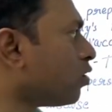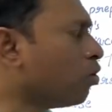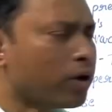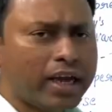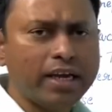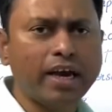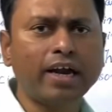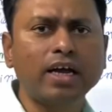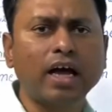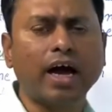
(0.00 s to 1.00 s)
Okay,
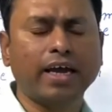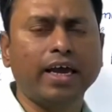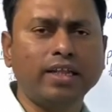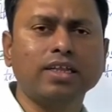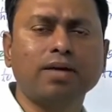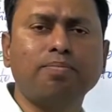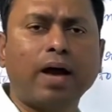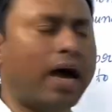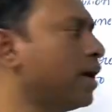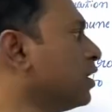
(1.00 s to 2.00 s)
here again
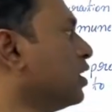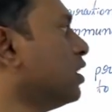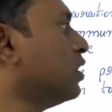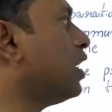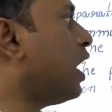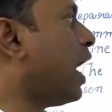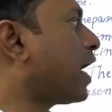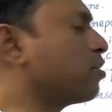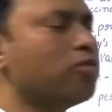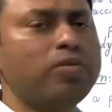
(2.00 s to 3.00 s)
the
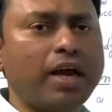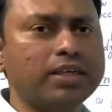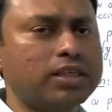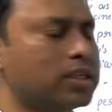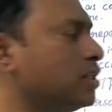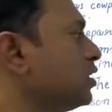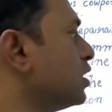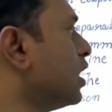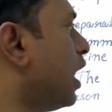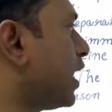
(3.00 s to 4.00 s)
active immunization,
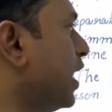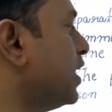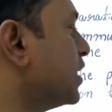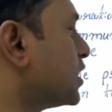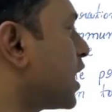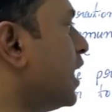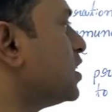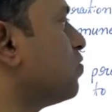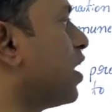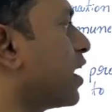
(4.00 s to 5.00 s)
again it is
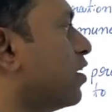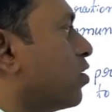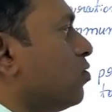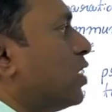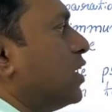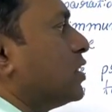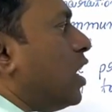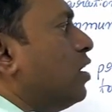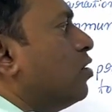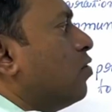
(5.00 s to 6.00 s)
classified into, that is
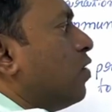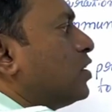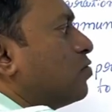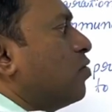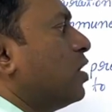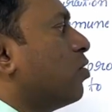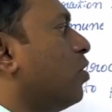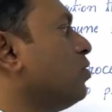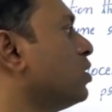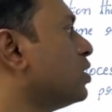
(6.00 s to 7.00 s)
the first we will
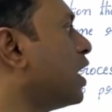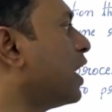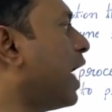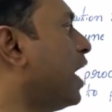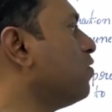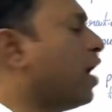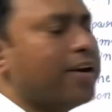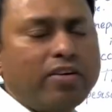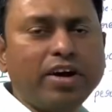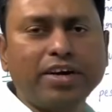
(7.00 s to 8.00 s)
know the live
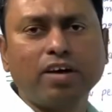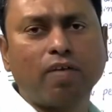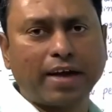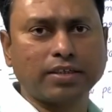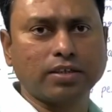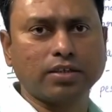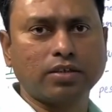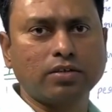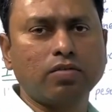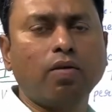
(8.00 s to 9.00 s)
attenuated
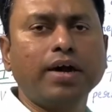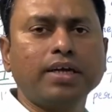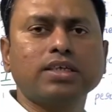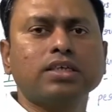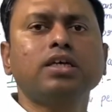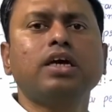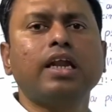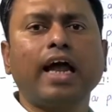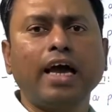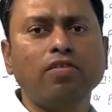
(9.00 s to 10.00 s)
vaccines. What is
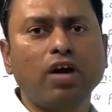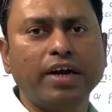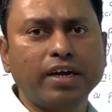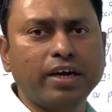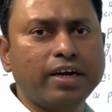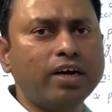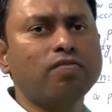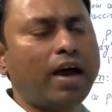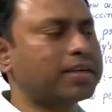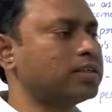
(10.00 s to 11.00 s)
live attenuated
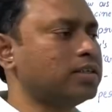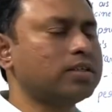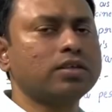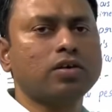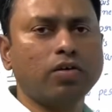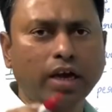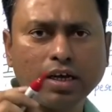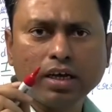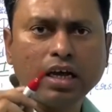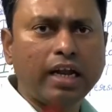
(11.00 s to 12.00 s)
vaccines?
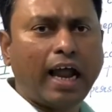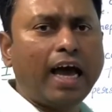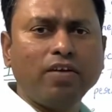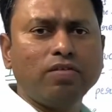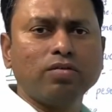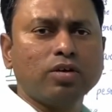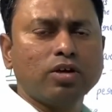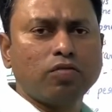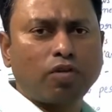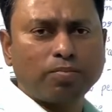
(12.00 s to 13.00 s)
Okay, live,
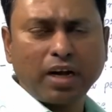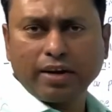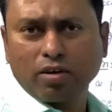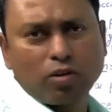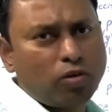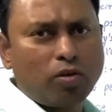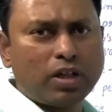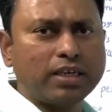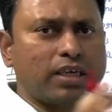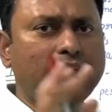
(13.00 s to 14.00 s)
from that you know,
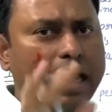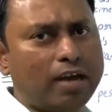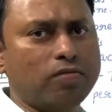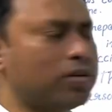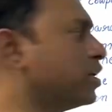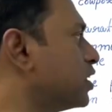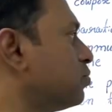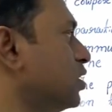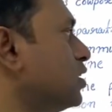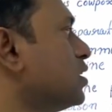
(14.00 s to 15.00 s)
that is a live, it is
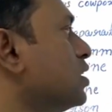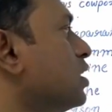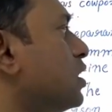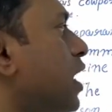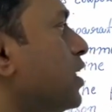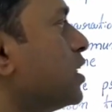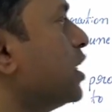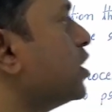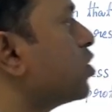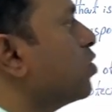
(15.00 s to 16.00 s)
means that is
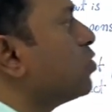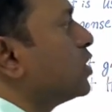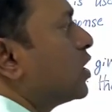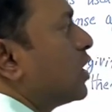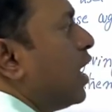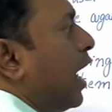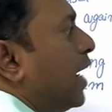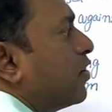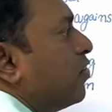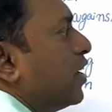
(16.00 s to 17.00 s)
introducing the
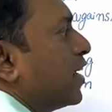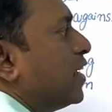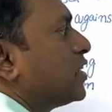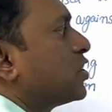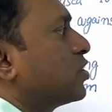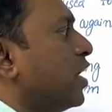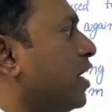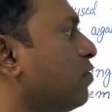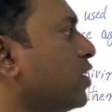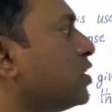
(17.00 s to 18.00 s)
attenuated
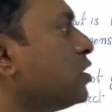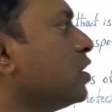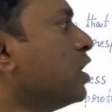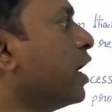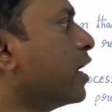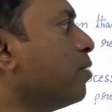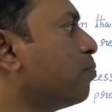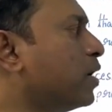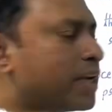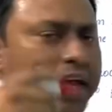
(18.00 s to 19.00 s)
strain which
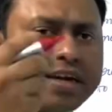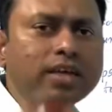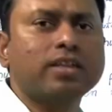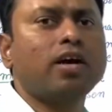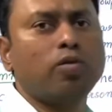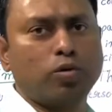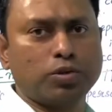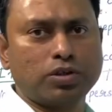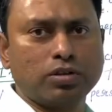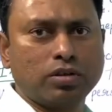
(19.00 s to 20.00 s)
replicate in the
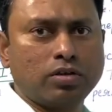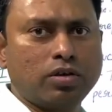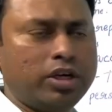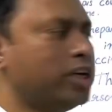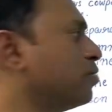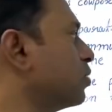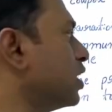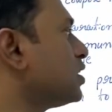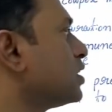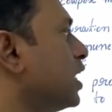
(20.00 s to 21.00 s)
host. It
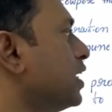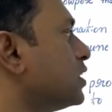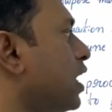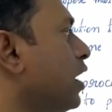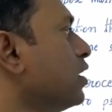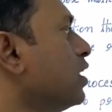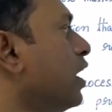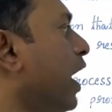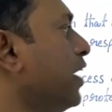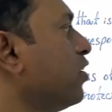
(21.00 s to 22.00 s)
means that is the
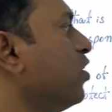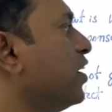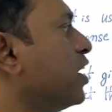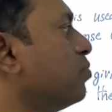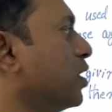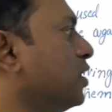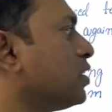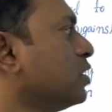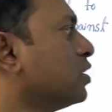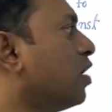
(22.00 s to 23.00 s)
attenuated, means
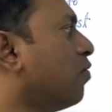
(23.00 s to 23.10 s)
the